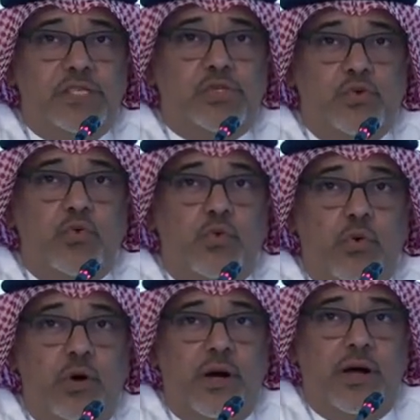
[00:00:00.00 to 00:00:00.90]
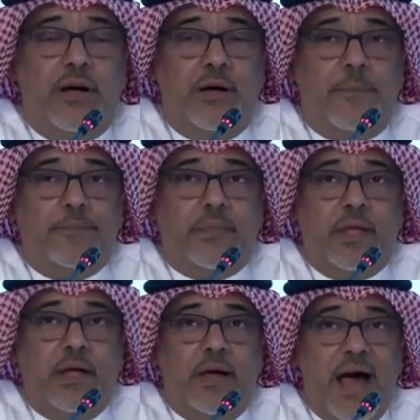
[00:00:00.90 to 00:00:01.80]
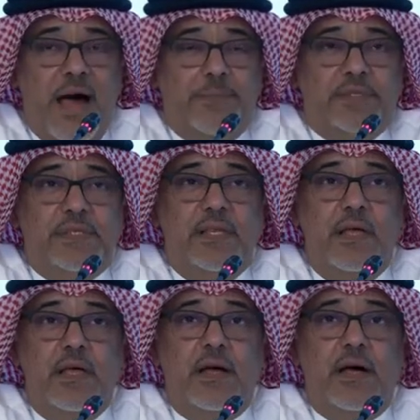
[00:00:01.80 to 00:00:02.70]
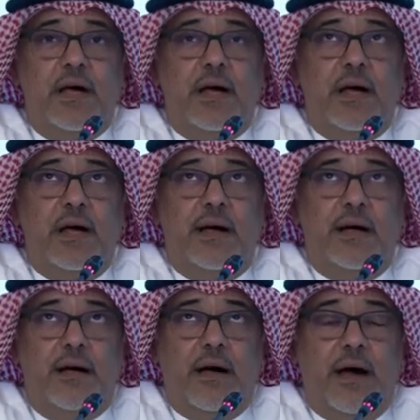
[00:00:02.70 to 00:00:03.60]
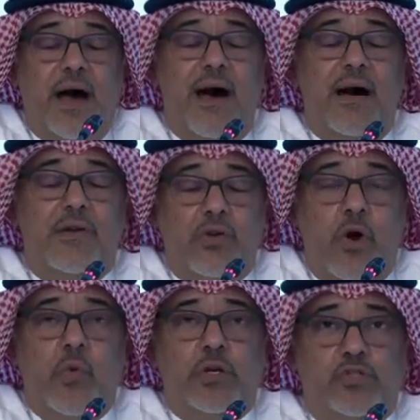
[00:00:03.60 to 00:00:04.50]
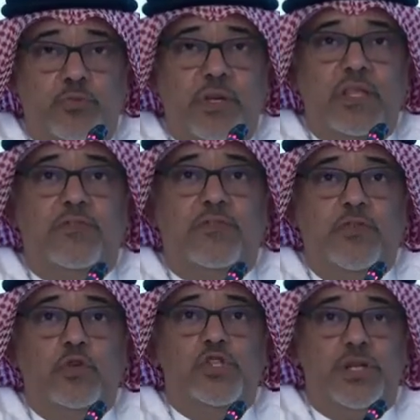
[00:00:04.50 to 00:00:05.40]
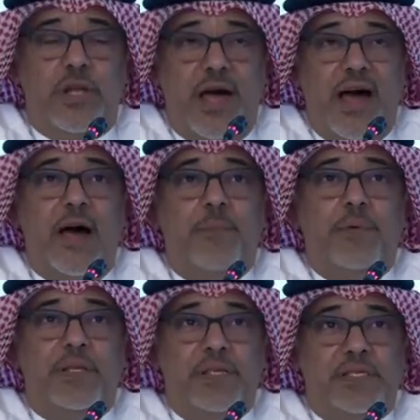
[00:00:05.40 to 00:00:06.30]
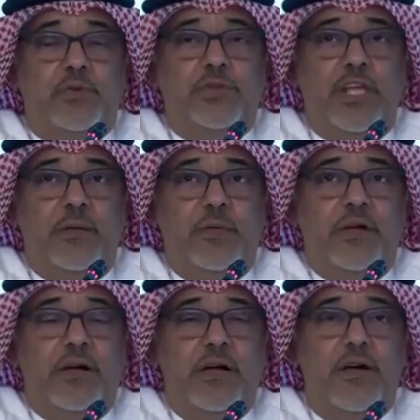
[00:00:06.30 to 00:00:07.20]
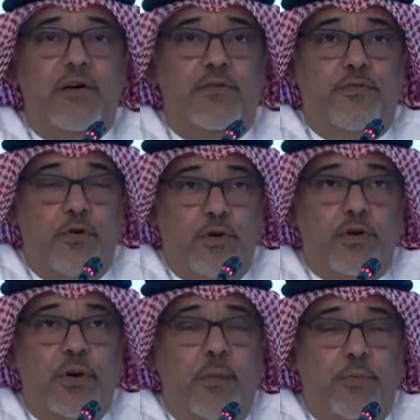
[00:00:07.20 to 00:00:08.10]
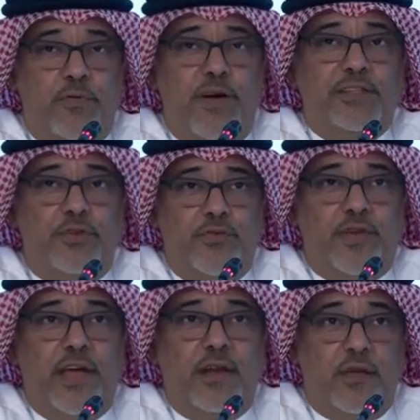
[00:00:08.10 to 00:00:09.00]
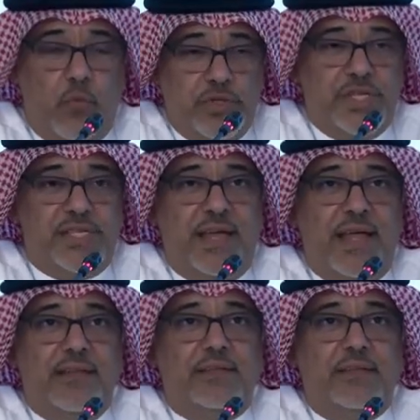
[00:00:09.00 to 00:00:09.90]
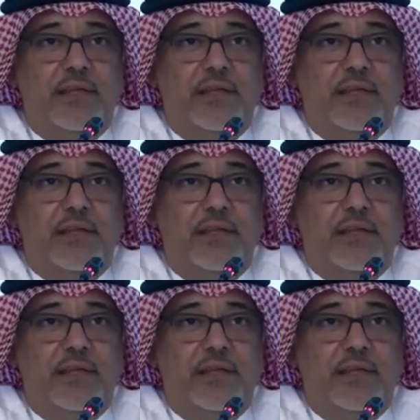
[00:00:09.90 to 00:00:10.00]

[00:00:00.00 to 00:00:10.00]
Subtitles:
two apps are going to be the future app in Saudi Arabia for a provider of care, which is Anat,